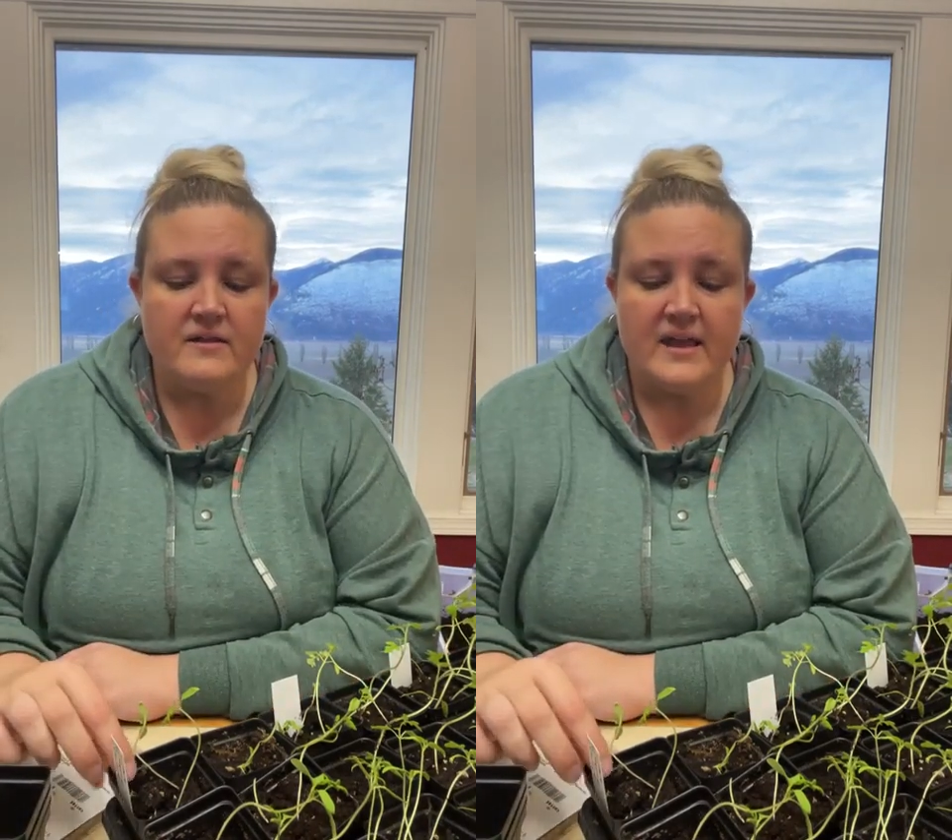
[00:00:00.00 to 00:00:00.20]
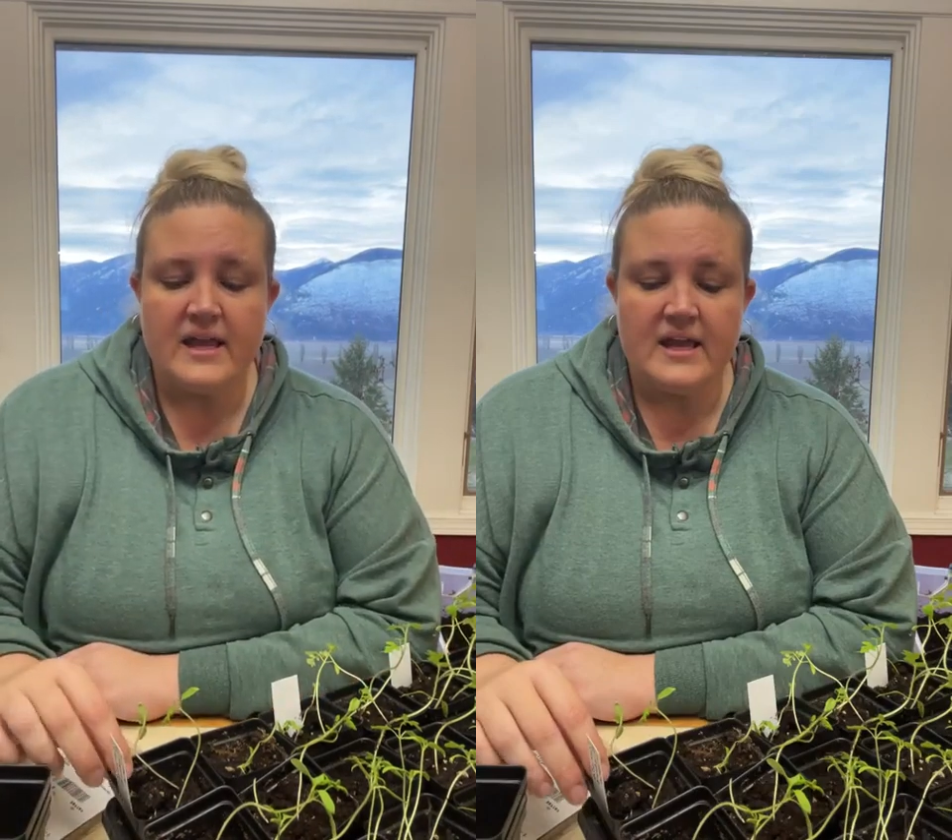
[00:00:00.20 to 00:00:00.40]

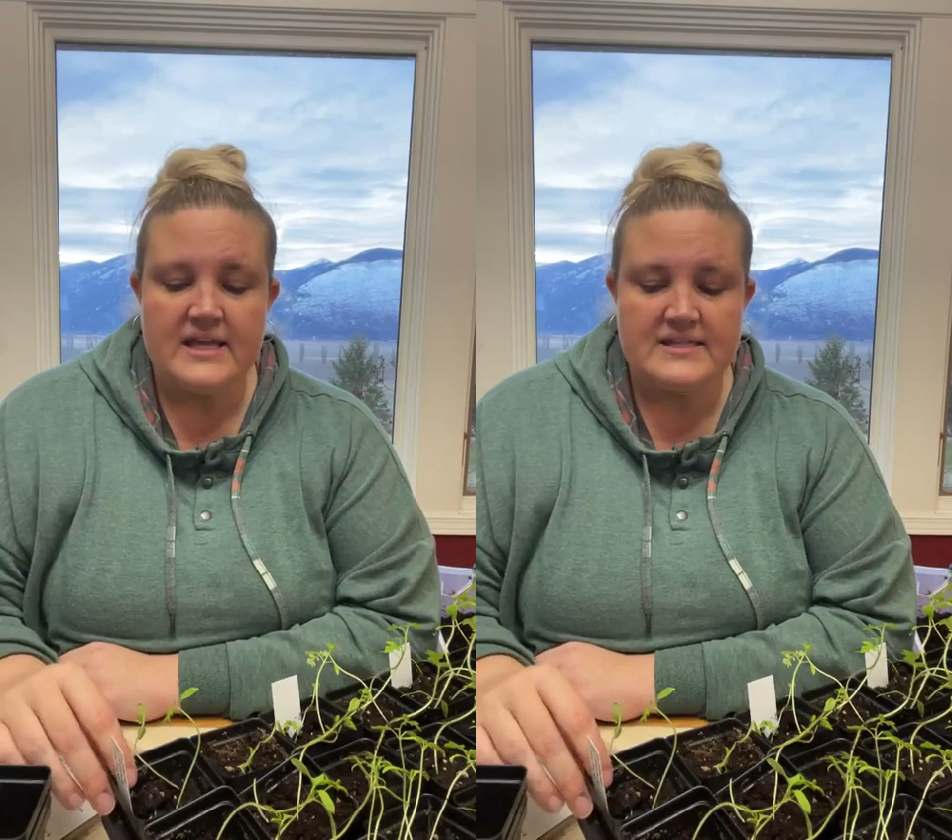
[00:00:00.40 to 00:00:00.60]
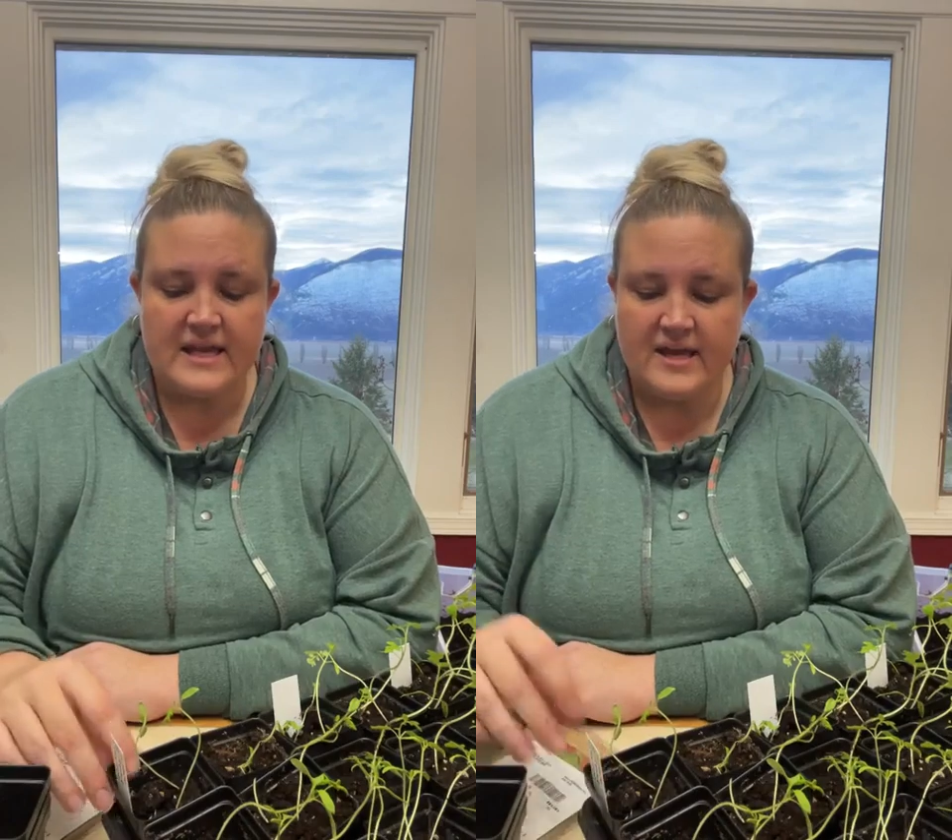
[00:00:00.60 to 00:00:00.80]
thing
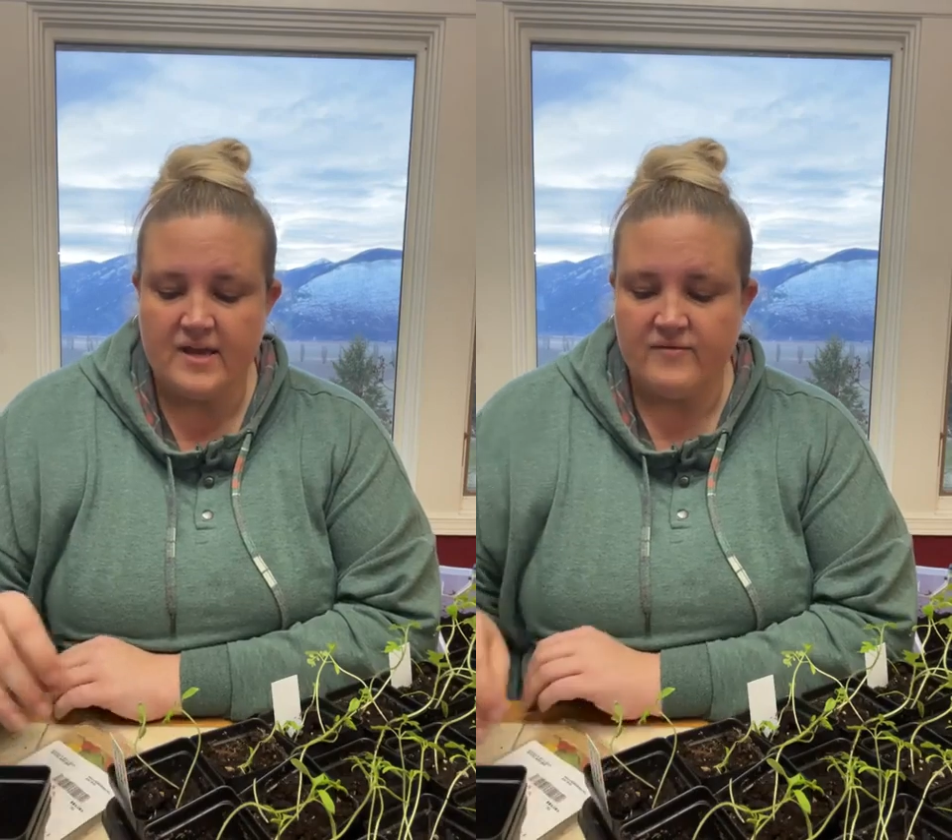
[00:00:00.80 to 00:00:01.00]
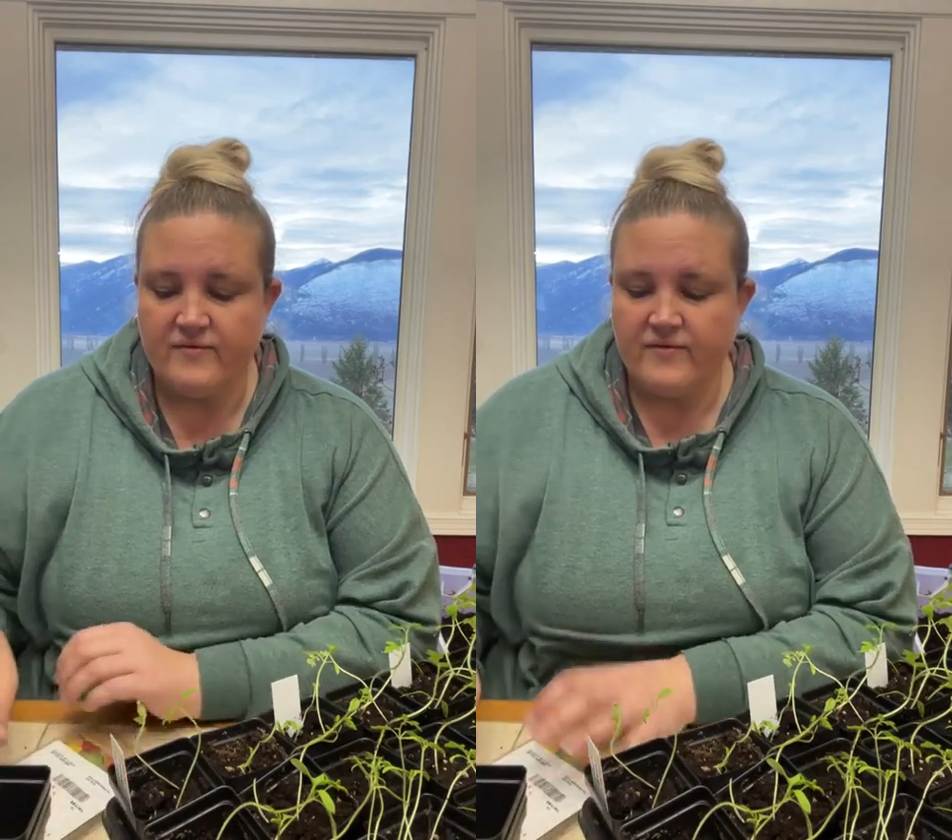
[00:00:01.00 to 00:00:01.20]
is
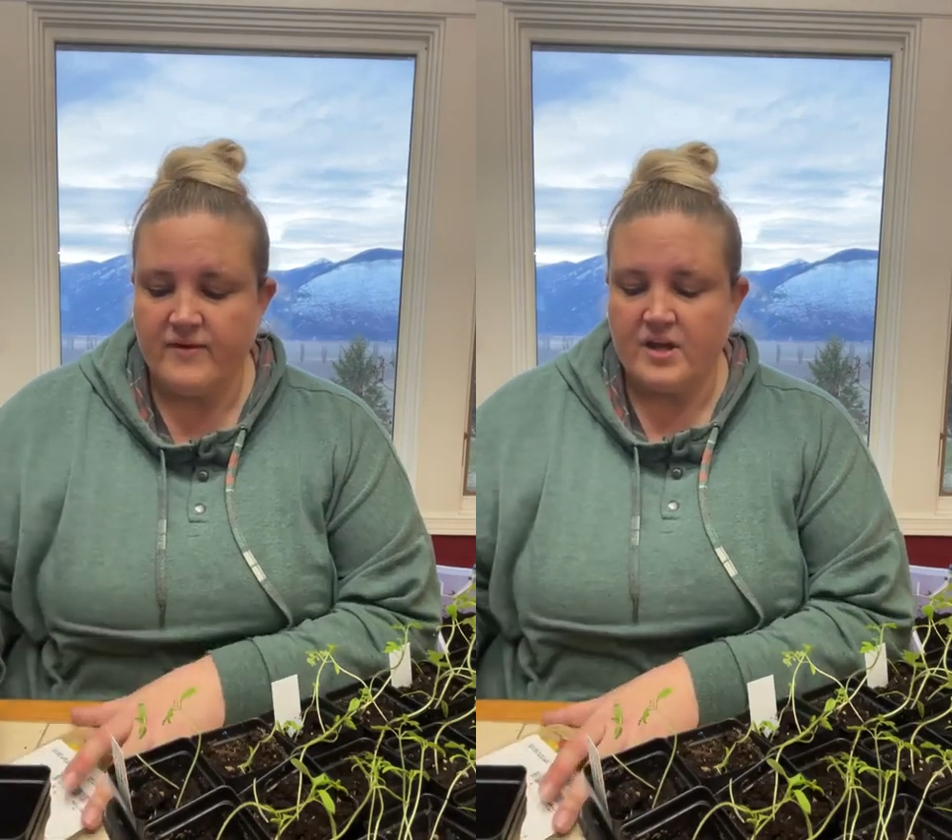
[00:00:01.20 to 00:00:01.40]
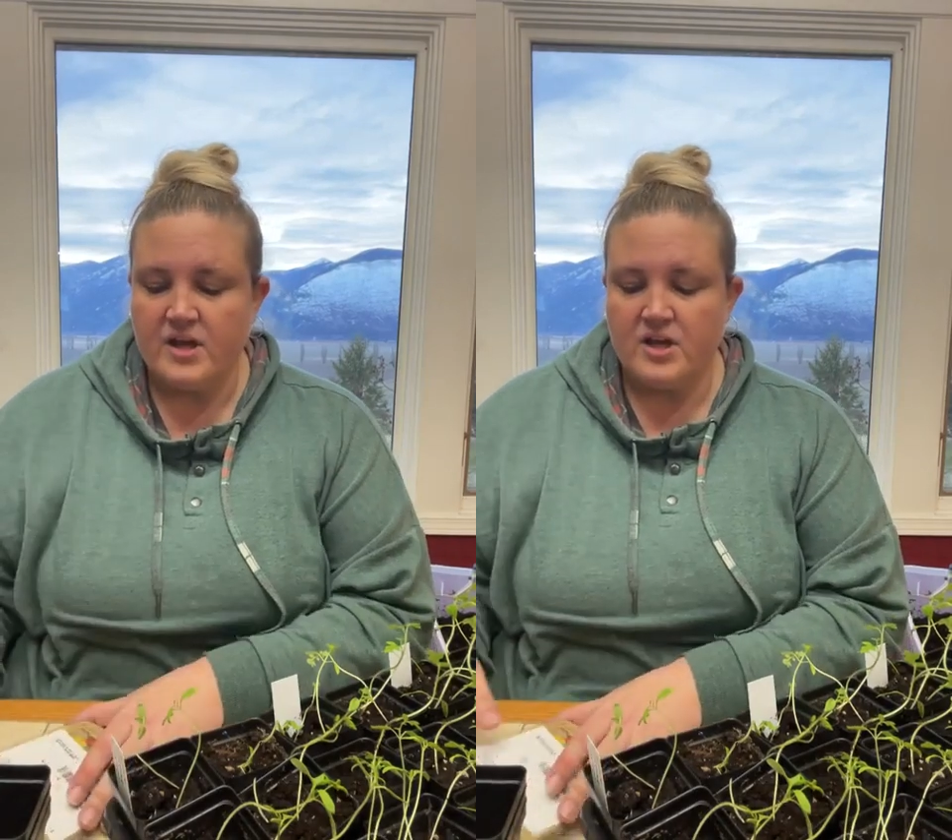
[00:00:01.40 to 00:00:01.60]

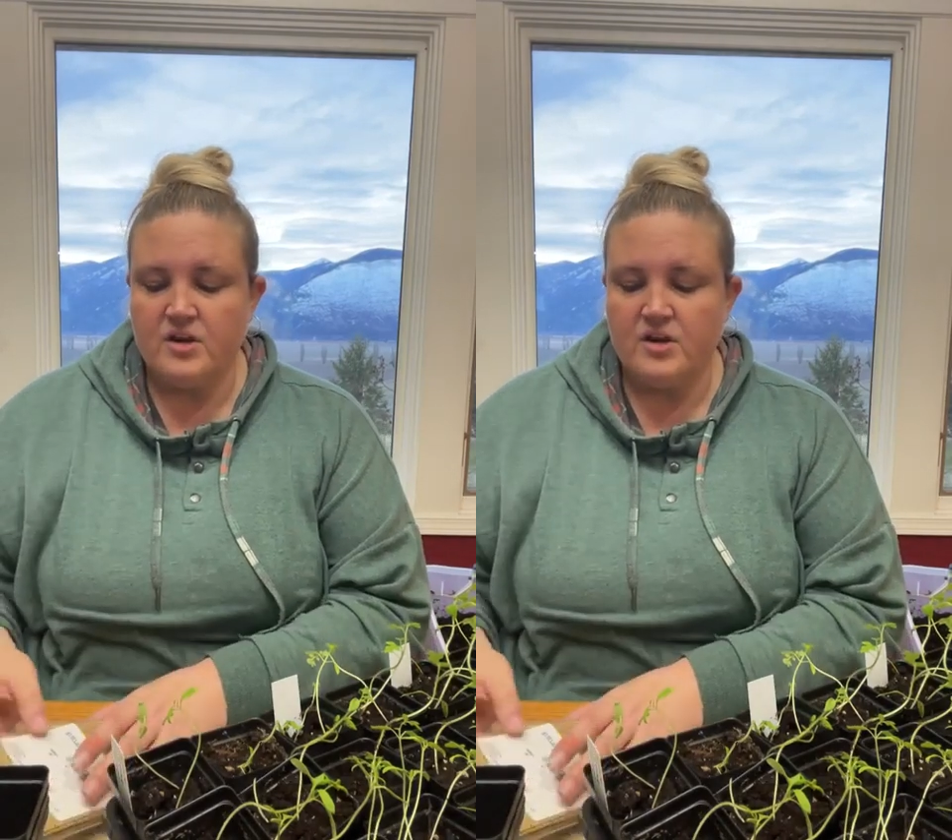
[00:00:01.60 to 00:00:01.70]
if